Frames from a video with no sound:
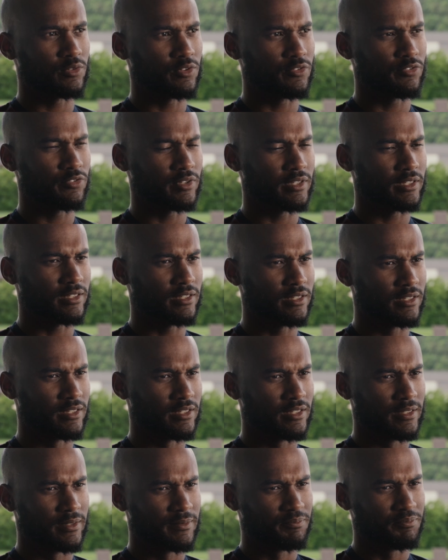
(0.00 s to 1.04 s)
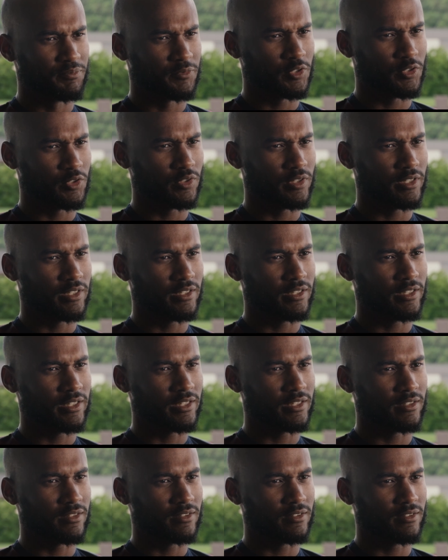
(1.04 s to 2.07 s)
hopefully, you know, he
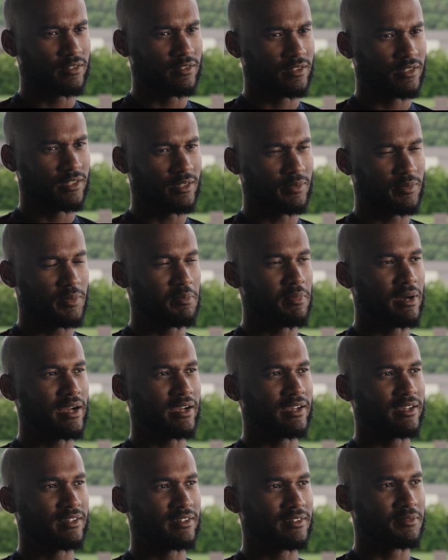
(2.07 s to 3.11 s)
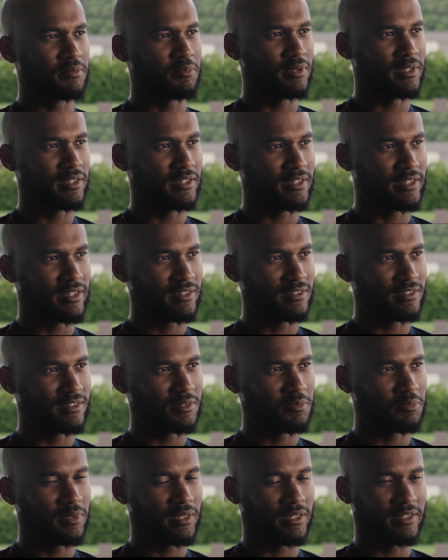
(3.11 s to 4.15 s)
could be back and playing
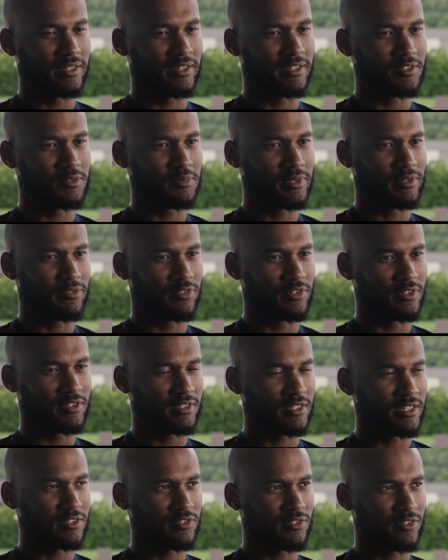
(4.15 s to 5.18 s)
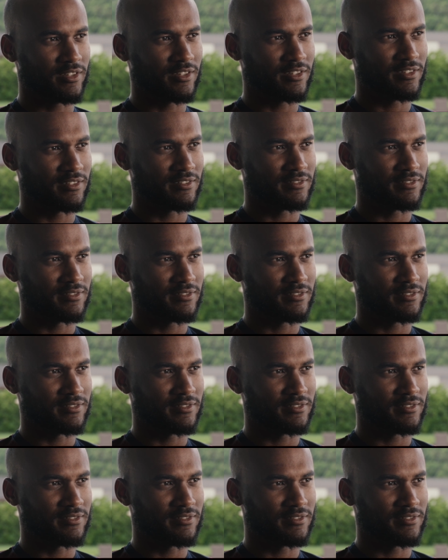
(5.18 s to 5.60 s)
against me in first-class cricket.